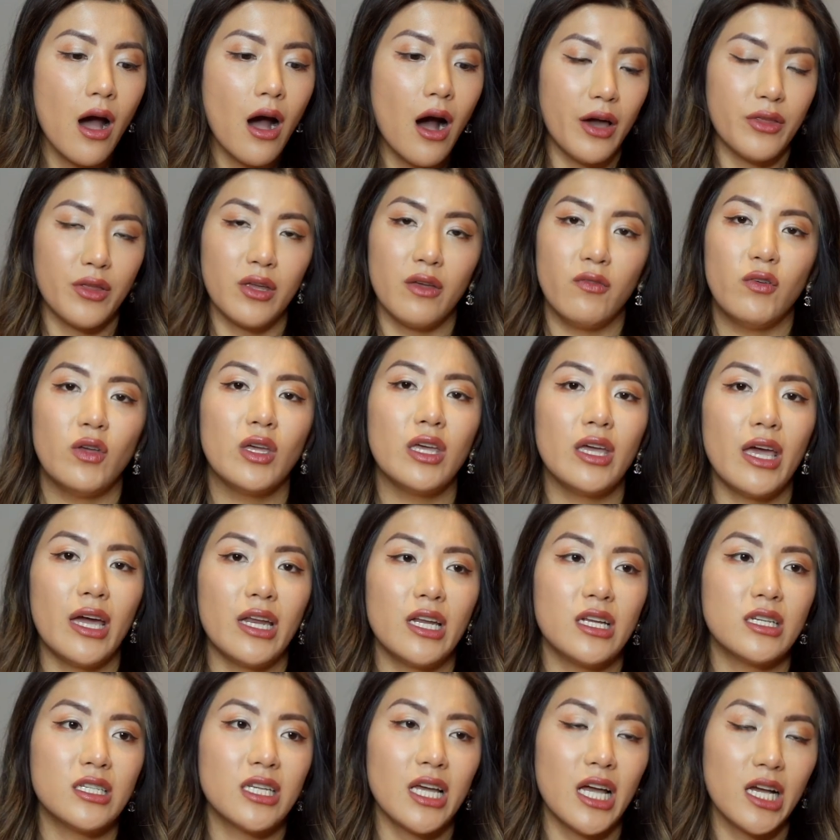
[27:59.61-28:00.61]
I think if you can get
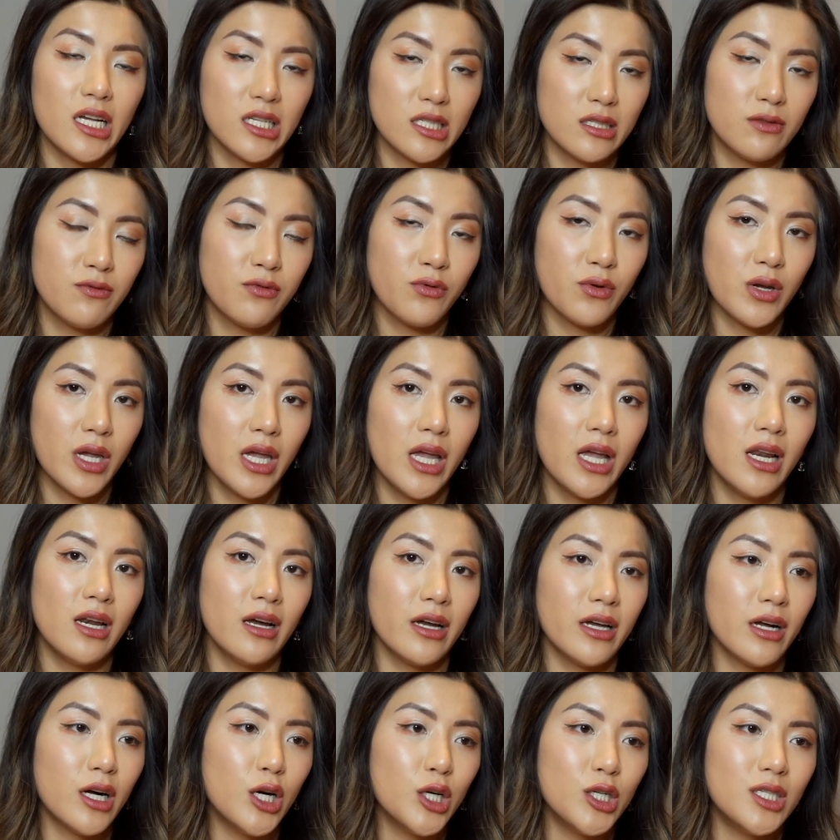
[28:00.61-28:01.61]
it tax free
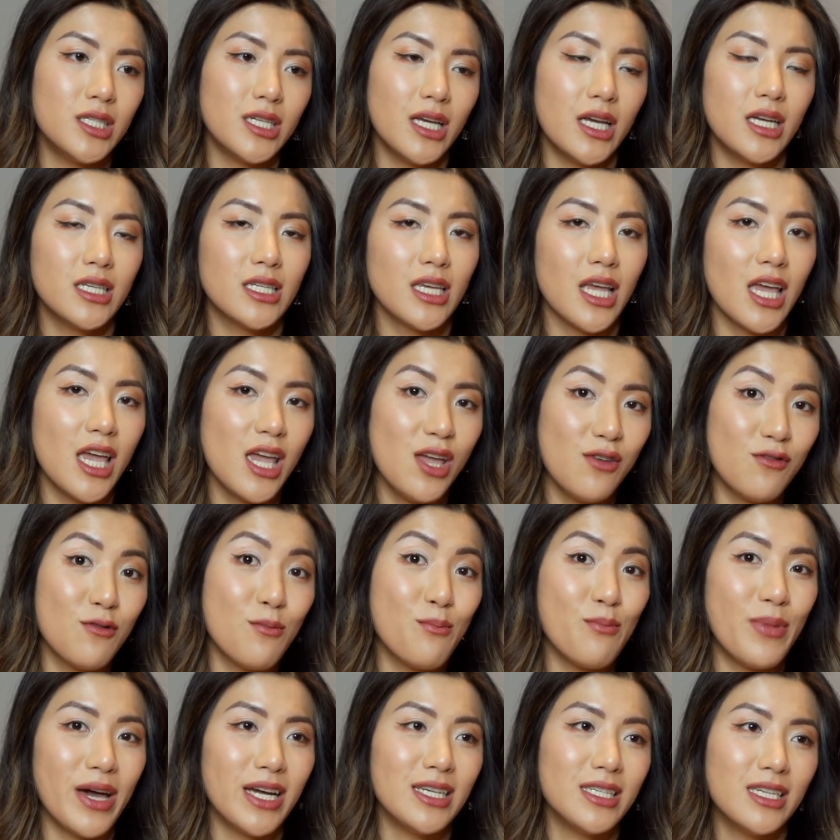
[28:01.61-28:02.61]
like I did
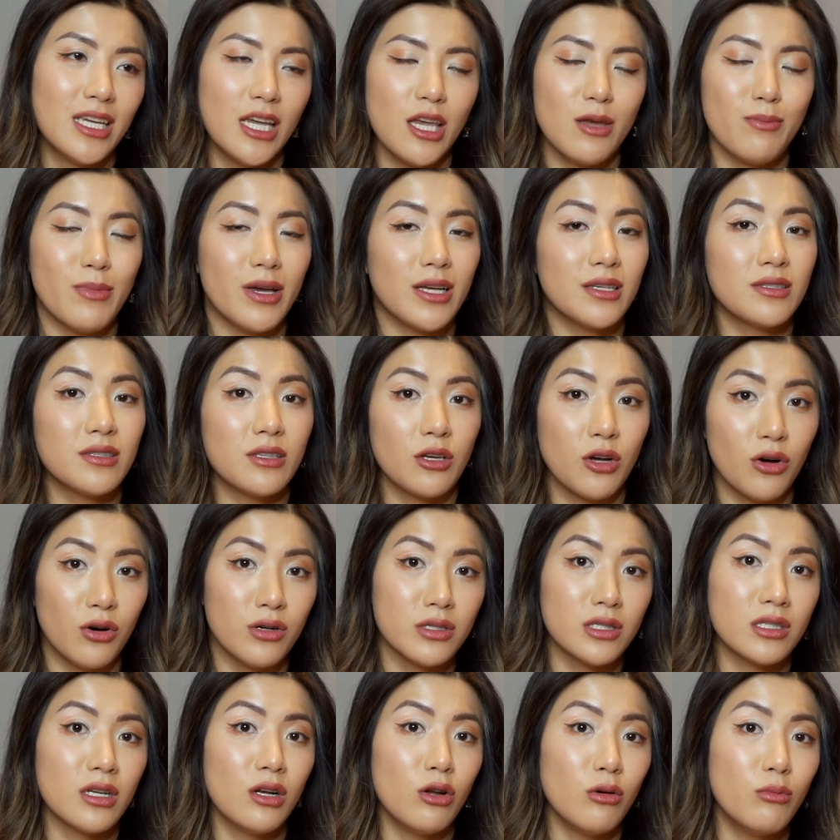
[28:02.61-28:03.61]
even better it makes the
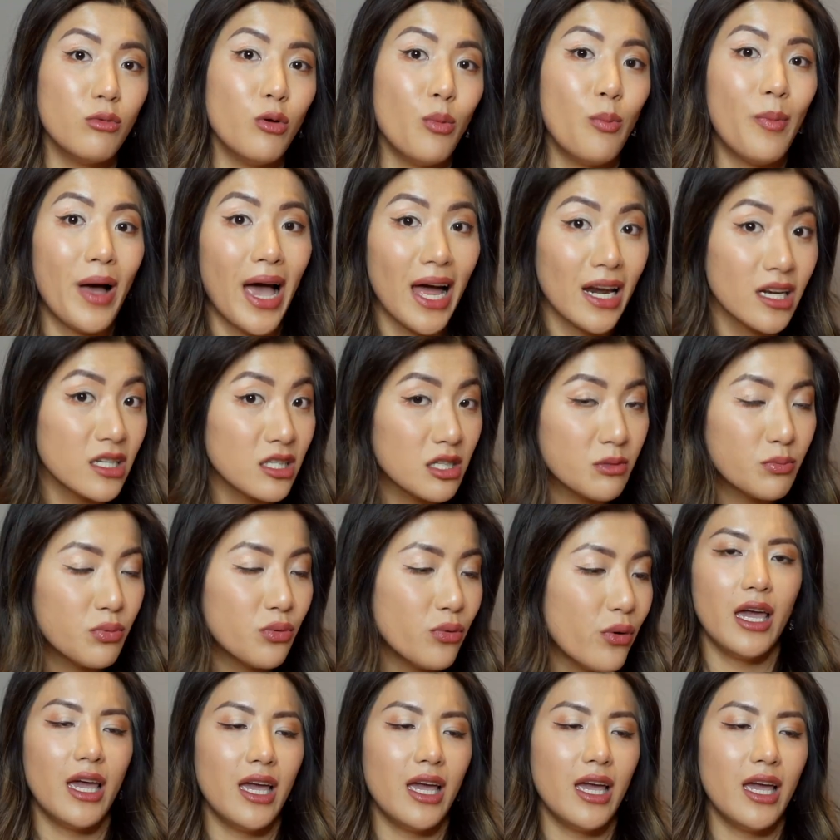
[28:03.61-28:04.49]
cost a lot more palatable